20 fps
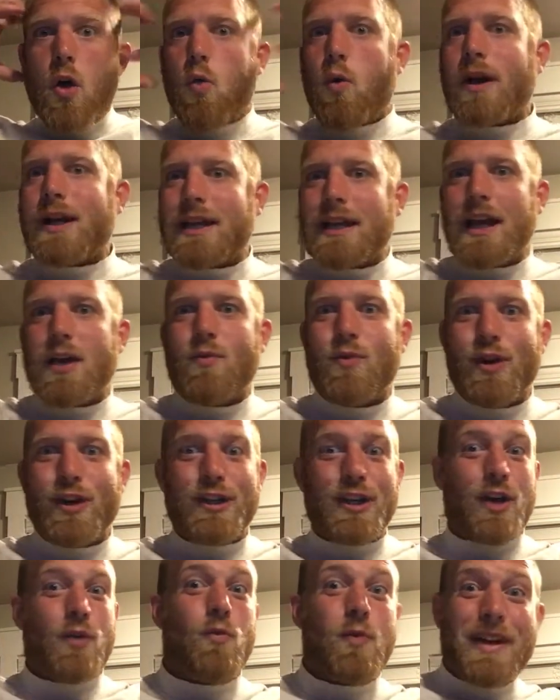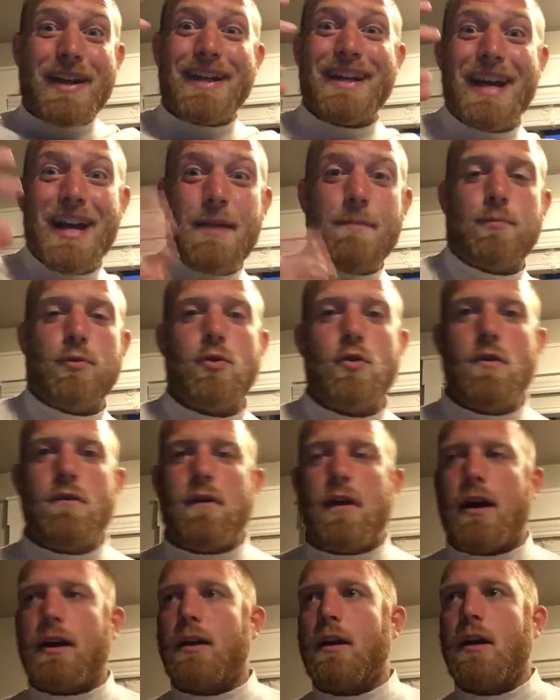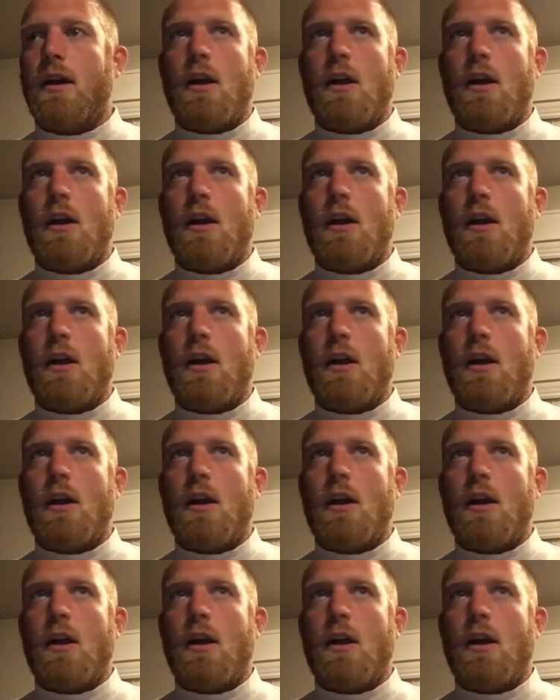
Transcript: what can I work on? What can I improve on?